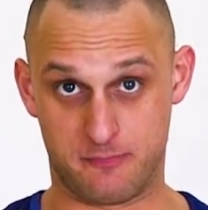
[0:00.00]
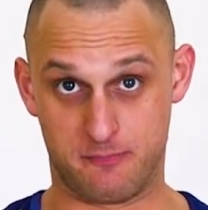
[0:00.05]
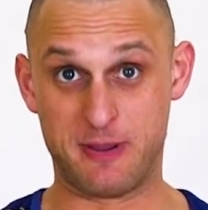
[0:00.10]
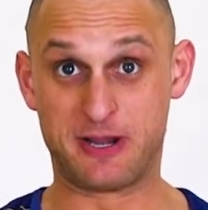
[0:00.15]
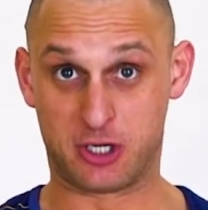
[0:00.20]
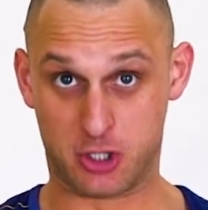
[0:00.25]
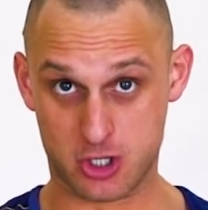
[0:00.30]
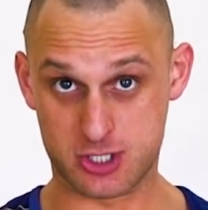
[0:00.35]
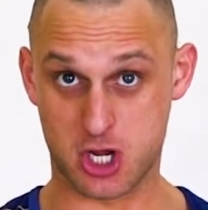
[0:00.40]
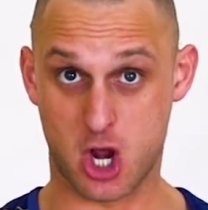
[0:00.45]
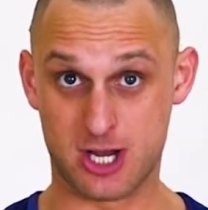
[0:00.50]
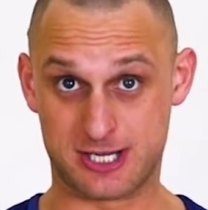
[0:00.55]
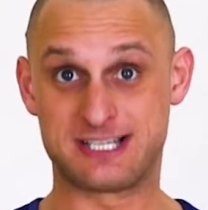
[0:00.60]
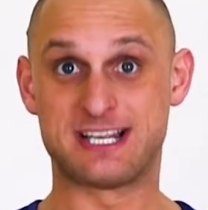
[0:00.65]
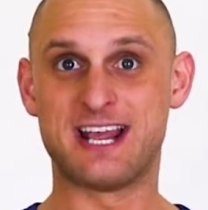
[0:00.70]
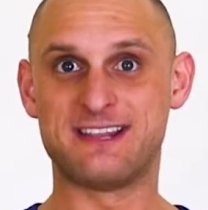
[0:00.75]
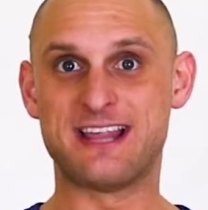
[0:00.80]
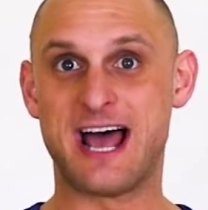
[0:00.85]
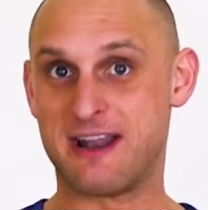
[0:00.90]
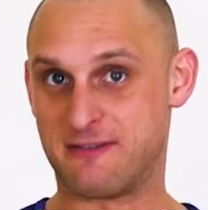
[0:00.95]
because I
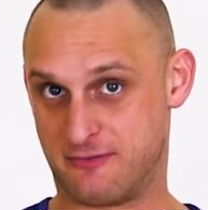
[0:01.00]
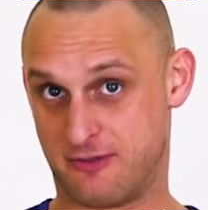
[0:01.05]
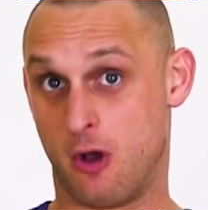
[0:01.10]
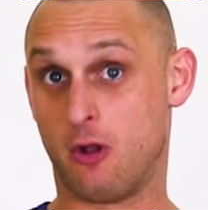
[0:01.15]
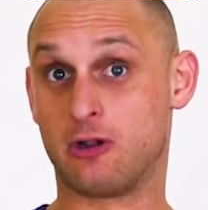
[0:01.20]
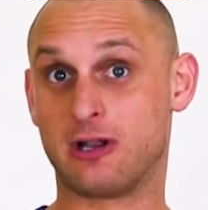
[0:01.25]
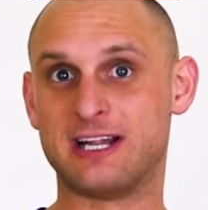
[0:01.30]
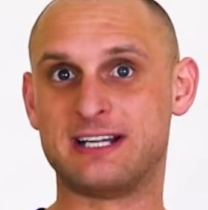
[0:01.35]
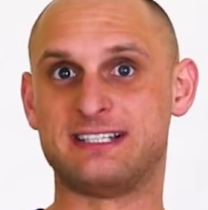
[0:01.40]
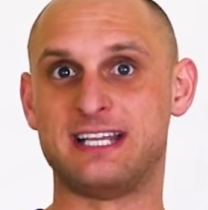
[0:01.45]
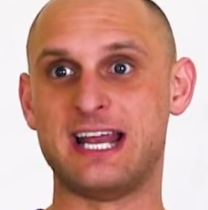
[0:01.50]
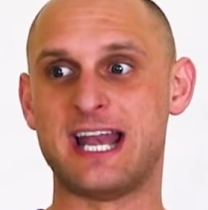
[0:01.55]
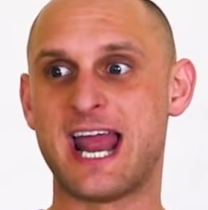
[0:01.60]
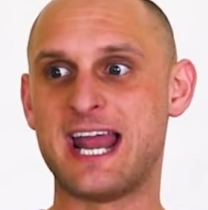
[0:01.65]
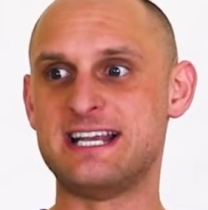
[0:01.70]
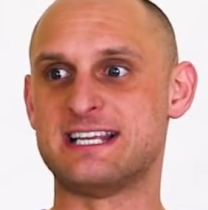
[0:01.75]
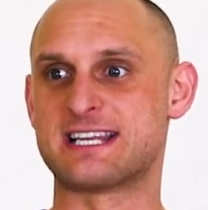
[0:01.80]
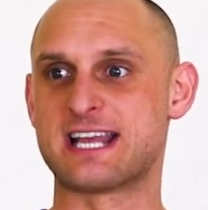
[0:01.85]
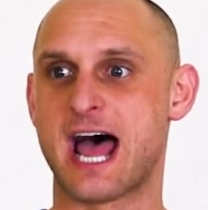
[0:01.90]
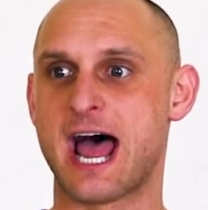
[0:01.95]
said that on LinkedIn,
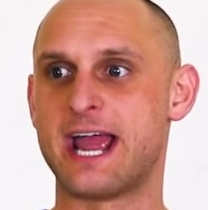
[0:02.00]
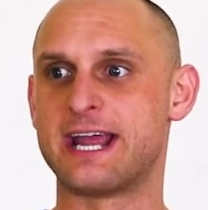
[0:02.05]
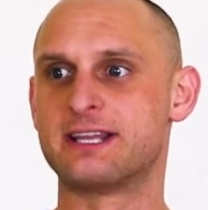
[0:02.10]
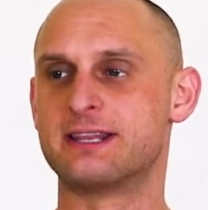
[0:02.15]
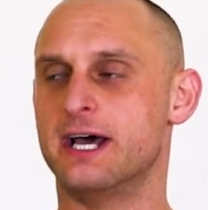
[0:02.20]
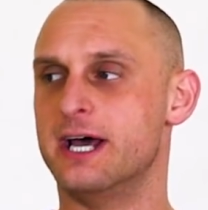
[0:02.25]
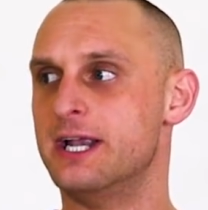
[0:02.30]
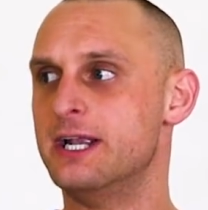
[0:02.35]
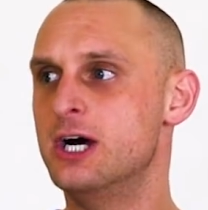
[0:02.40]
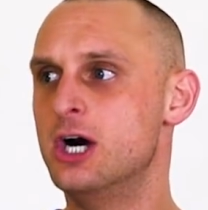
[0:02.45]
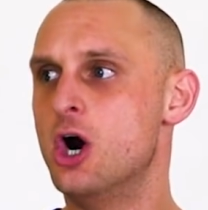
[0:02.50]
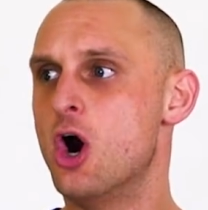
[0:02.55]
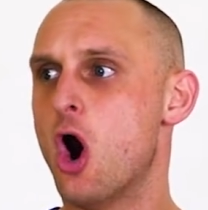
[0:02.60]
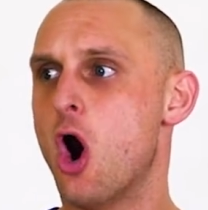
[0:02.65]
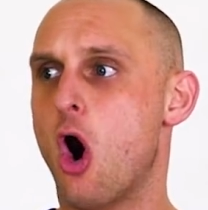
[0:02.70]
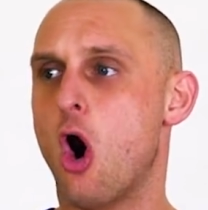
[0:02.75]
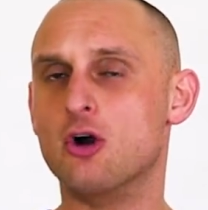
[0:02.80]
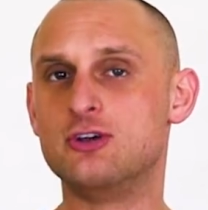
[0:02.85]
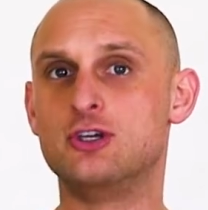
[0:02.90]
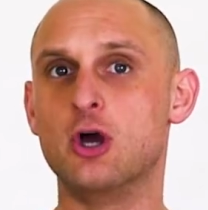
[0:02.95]
he's saying that,
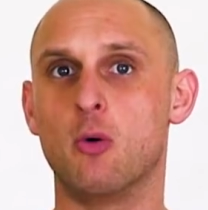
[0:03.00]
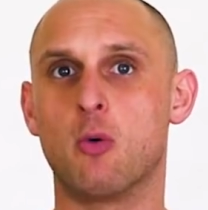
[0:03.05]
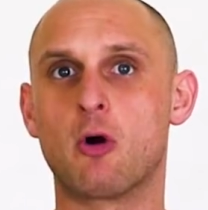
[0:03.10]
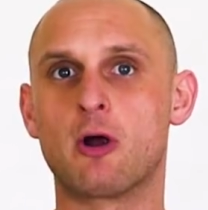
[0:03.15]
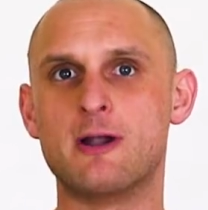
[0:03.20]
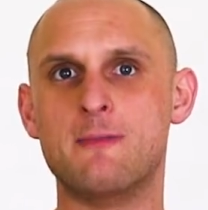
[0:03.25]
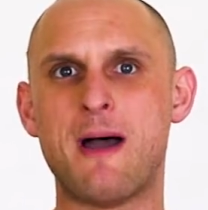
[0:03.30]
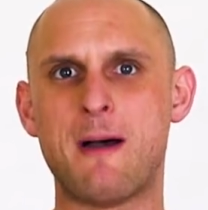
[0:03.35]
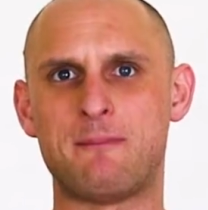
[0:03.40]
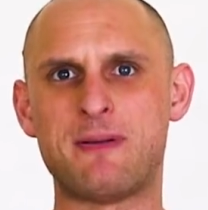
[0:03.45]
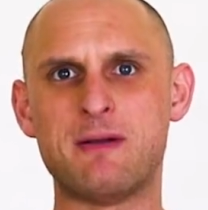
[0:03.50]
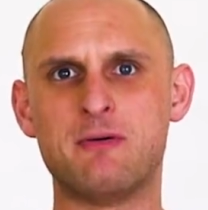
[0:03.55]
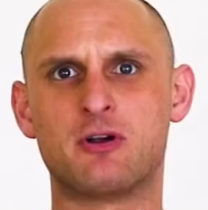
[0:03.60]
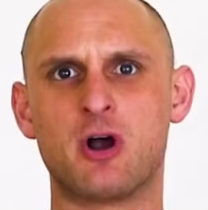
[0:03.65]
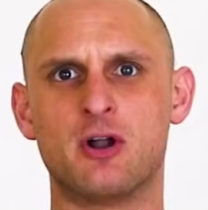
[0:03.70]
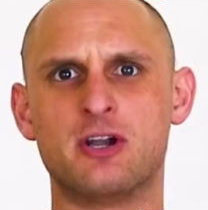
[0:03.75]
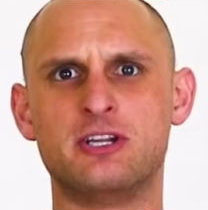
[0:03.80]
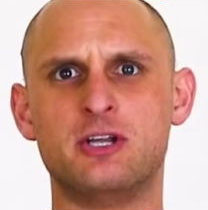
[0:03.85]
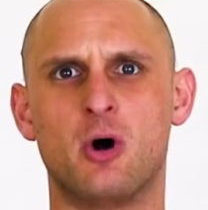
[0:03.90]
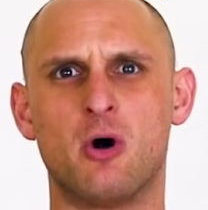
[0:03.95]
oh, you're worried about people
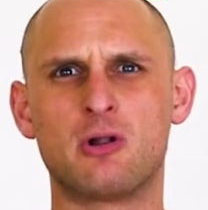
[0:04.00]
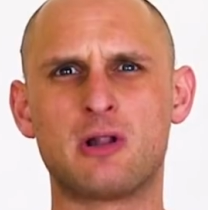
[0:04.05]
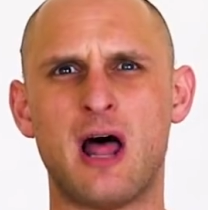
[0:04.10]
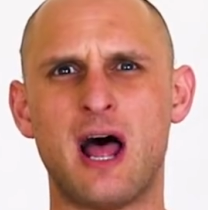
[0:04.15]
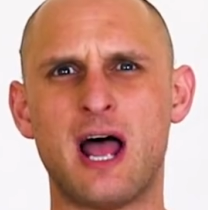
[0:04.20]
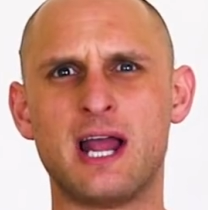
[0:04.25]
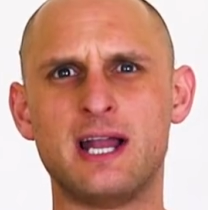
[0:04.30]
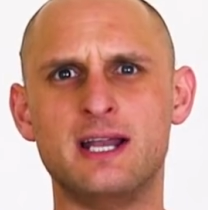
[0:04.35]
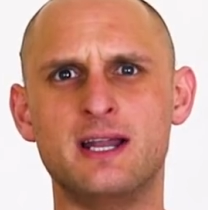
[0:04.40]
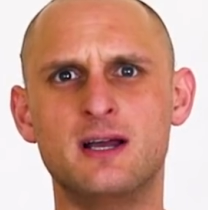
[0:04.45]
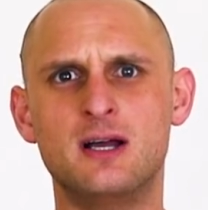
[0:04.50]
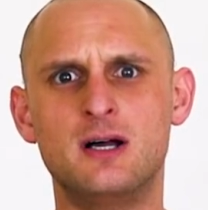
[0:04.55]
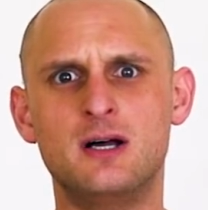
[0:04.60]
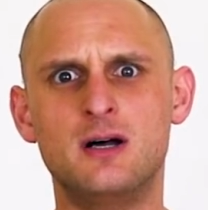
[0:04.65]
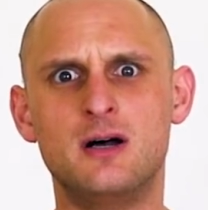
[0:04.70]
going to your lane.